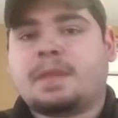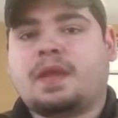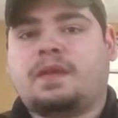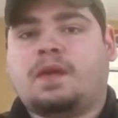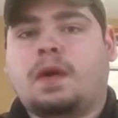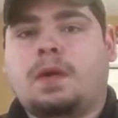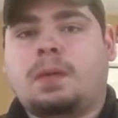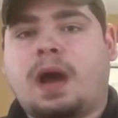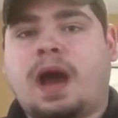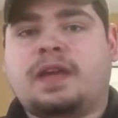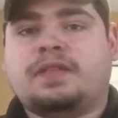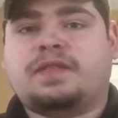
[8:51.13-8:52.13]
So
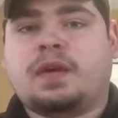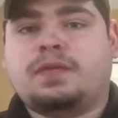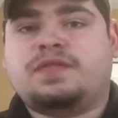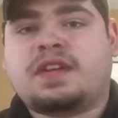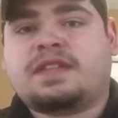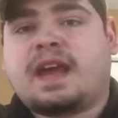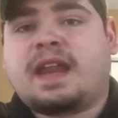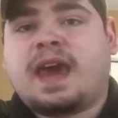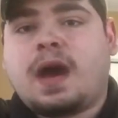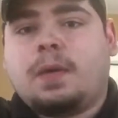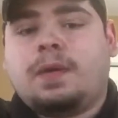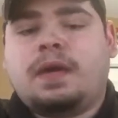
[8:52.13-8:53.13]
guys, go check that
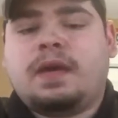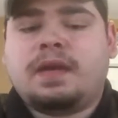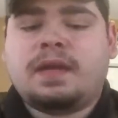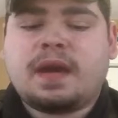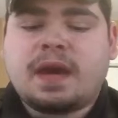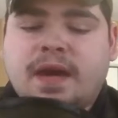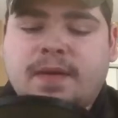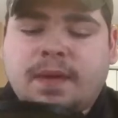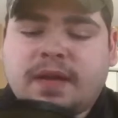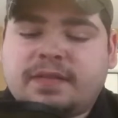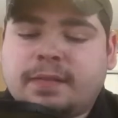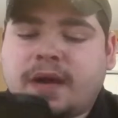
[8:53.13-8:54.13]
out and uh,
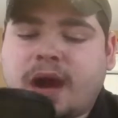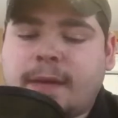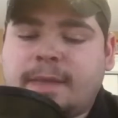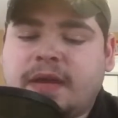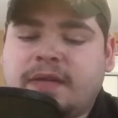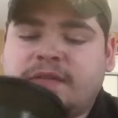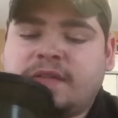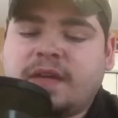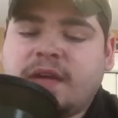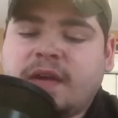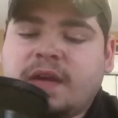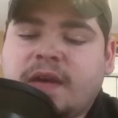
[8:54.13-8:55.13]
write some comments.
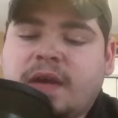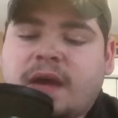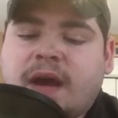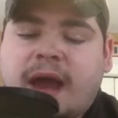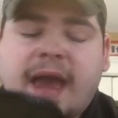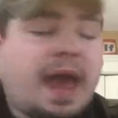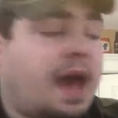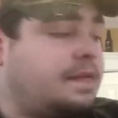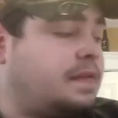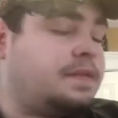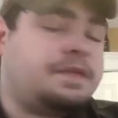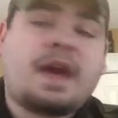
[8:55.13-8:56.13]
I
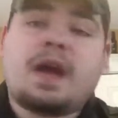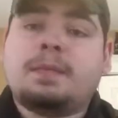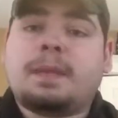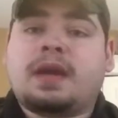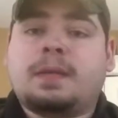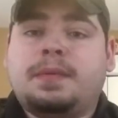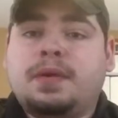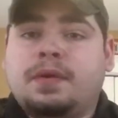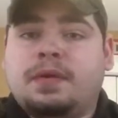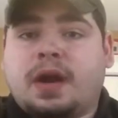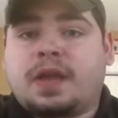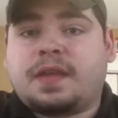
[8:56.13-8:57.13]
haven't found my
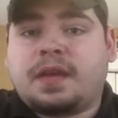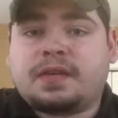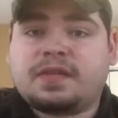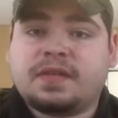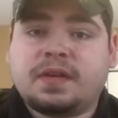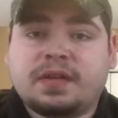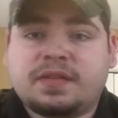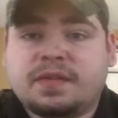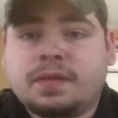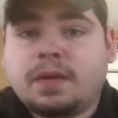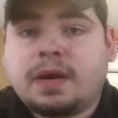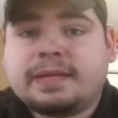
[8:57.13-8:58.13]
computer. I think it's still at
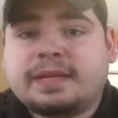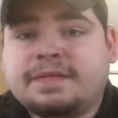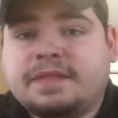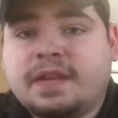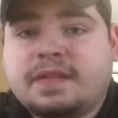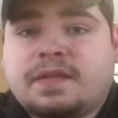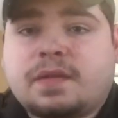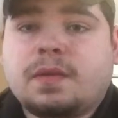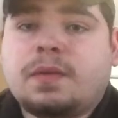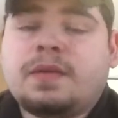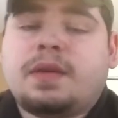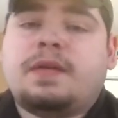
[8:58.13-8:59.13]
school. I left it at
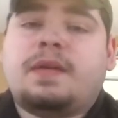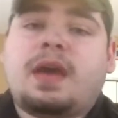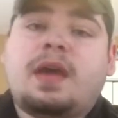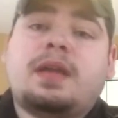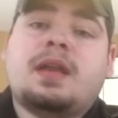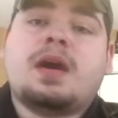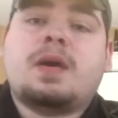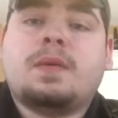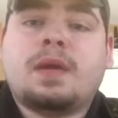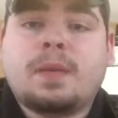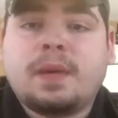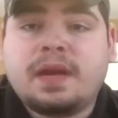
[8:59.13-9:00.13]
school the other day, and now
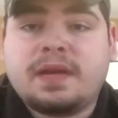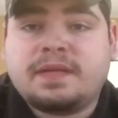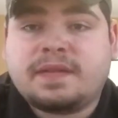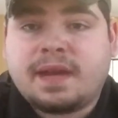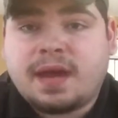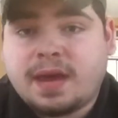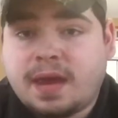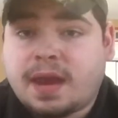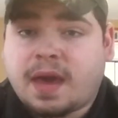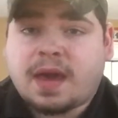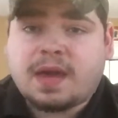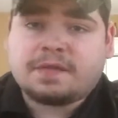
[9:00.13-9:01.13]
I went in today, and
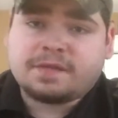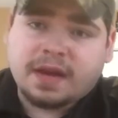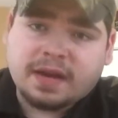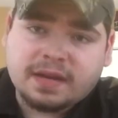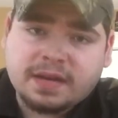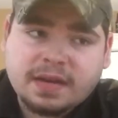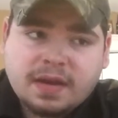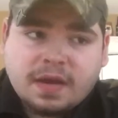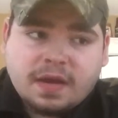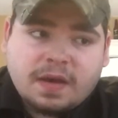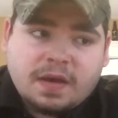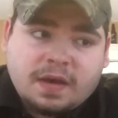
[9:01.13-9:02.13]
I can't find it.
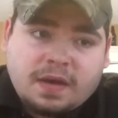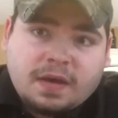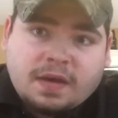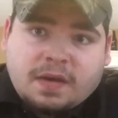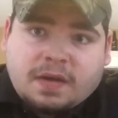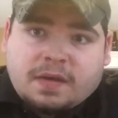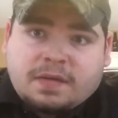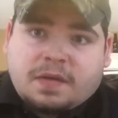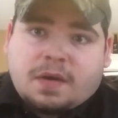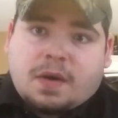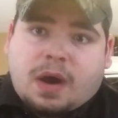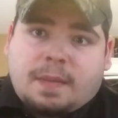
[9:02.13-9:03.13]

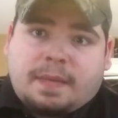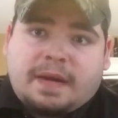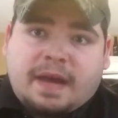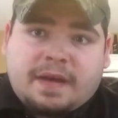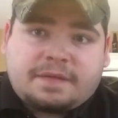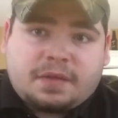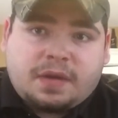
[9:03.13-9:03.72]
So I might have to